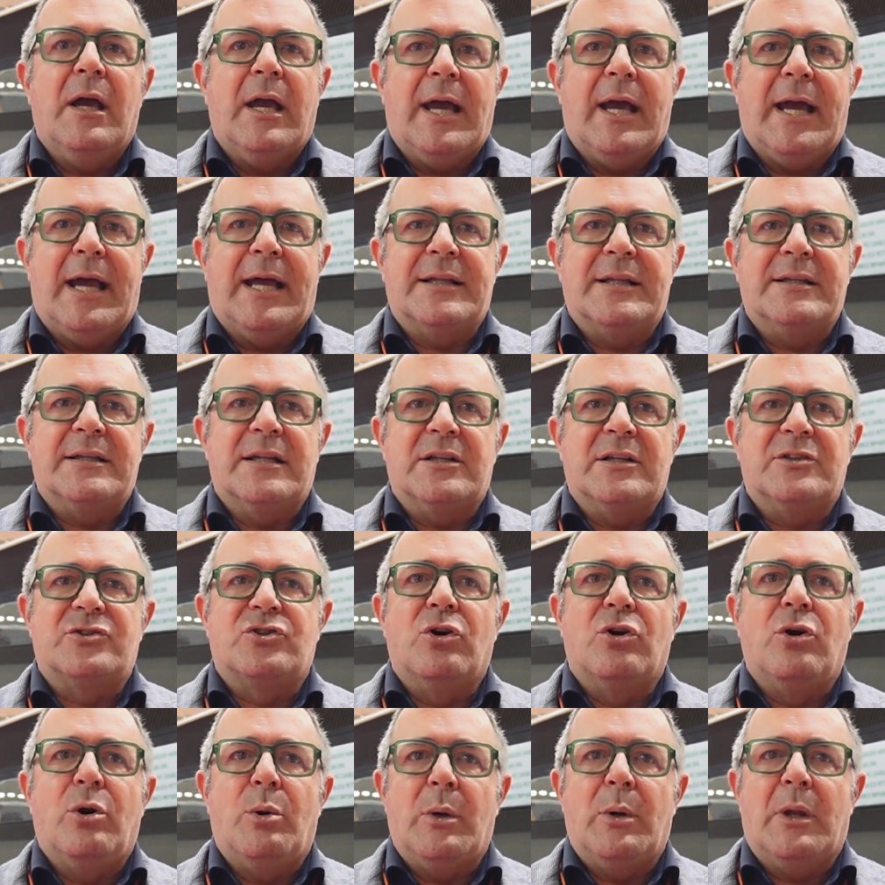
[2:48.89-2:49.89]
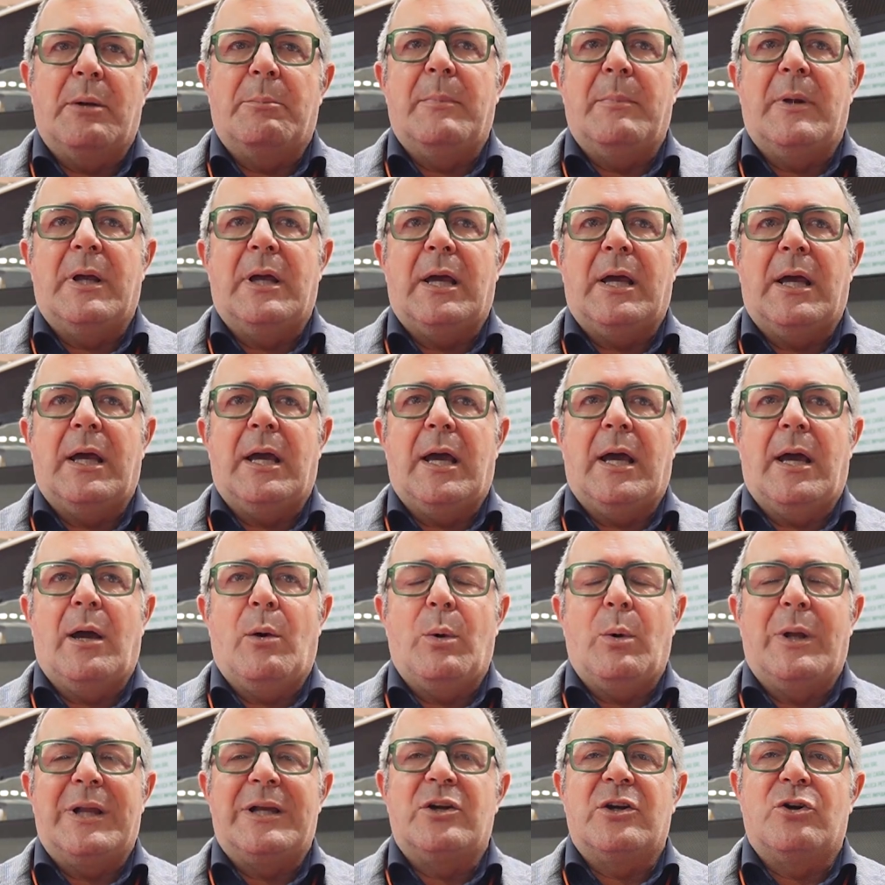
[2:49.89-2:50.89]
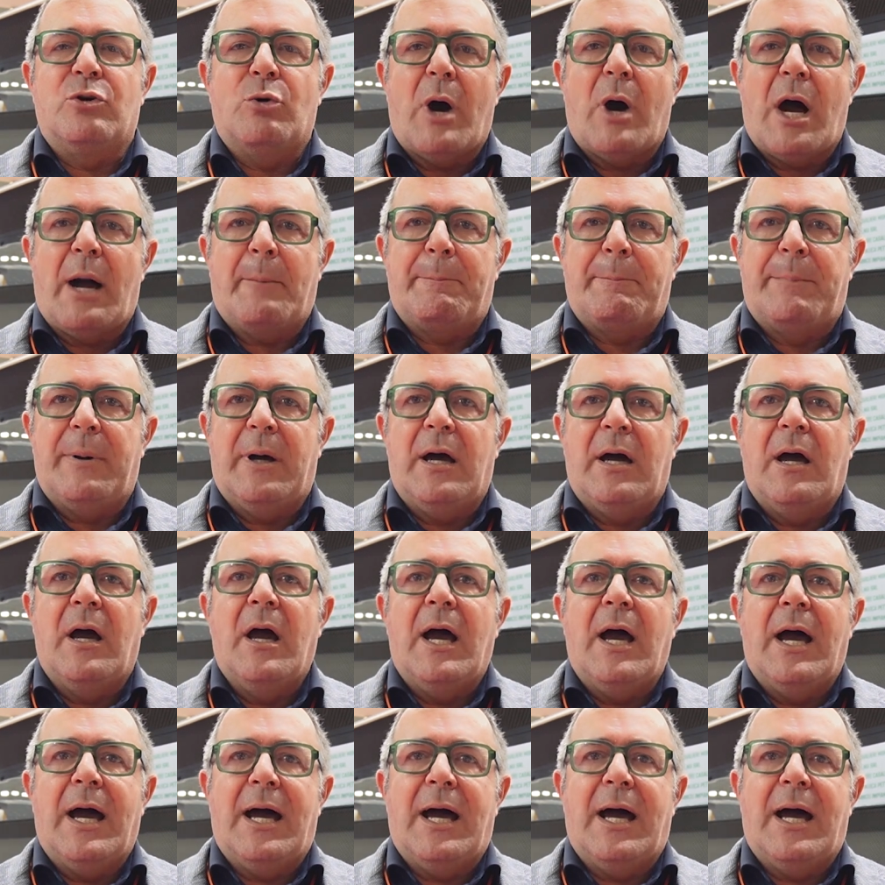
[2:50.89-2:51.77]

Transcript: and so we grew up